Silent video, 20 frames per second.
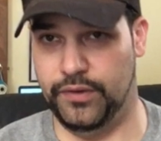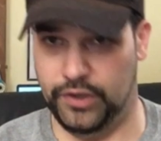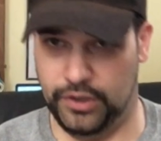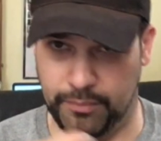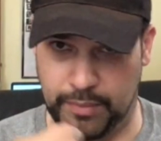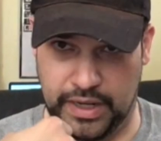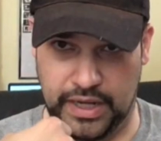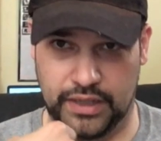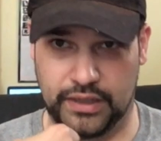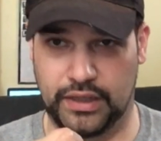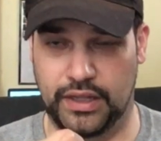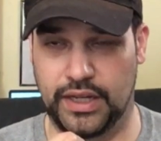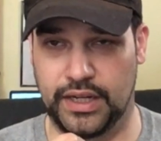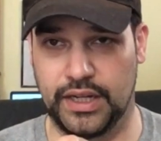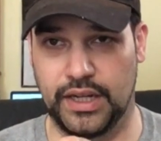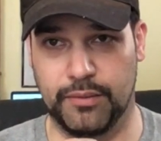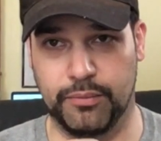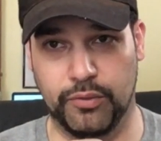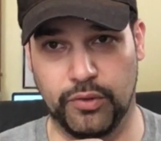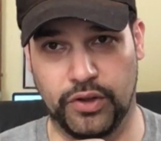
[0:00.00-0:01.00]
your pant leg
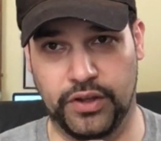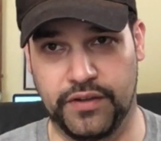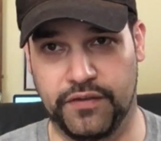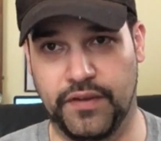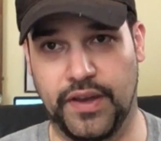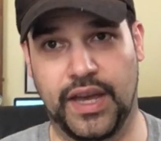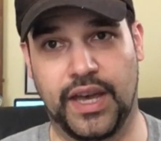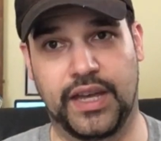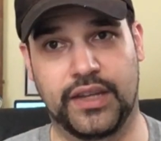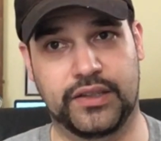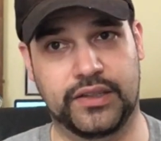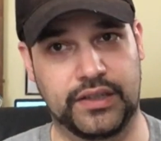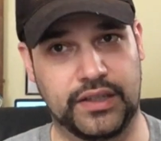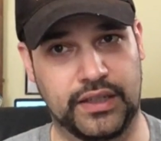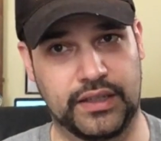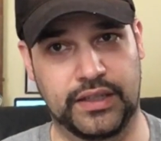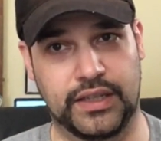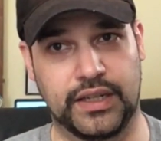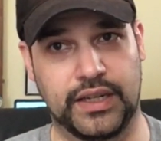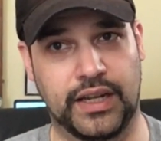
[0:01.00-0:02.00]
up really fast
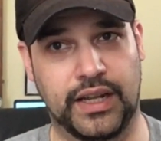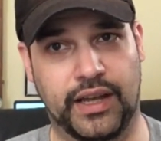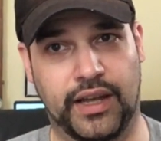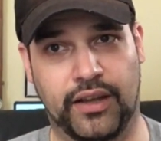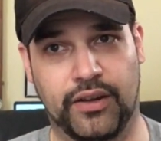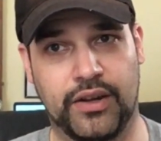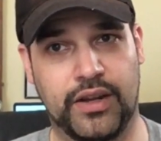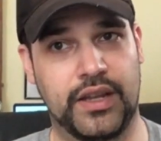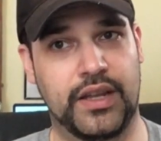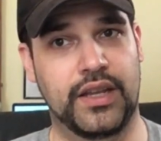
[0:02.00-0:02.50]
and get it out.